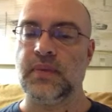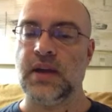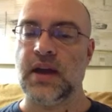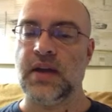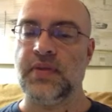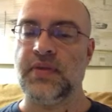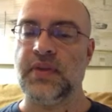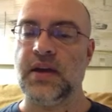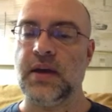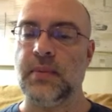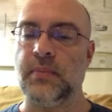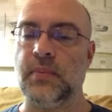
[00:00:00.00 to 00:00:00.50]

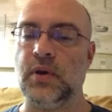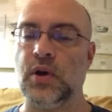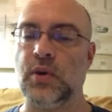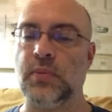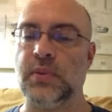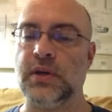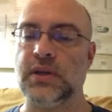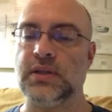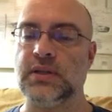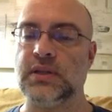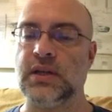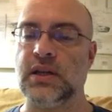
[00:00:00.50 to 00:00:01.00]
At that
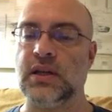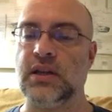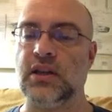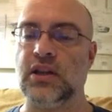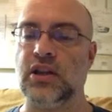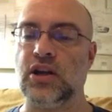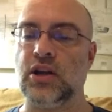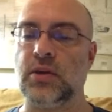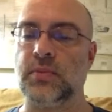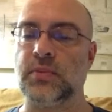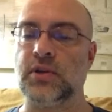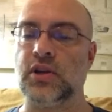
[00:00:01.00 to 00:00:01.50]
moment, an
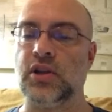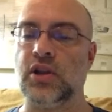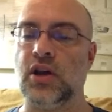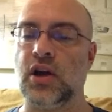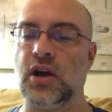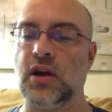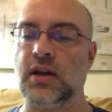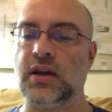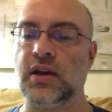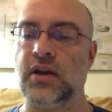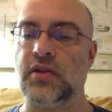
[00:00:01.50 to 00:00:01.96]
alarm clock